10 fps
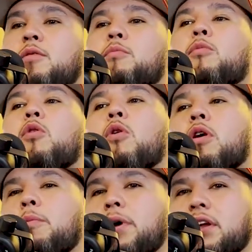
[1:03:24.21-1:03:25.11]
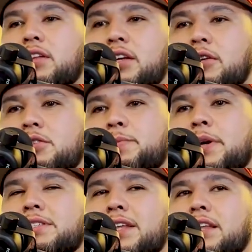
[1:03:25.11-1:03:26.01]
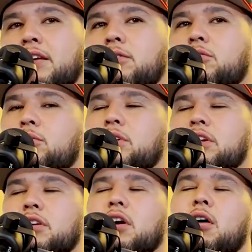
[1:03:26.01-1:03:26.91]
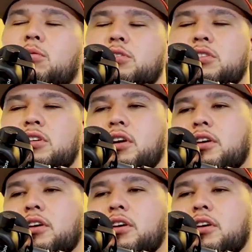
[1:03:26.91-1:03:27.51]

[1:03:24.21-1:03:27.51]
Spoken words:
more medically used, because I think you do need to coach.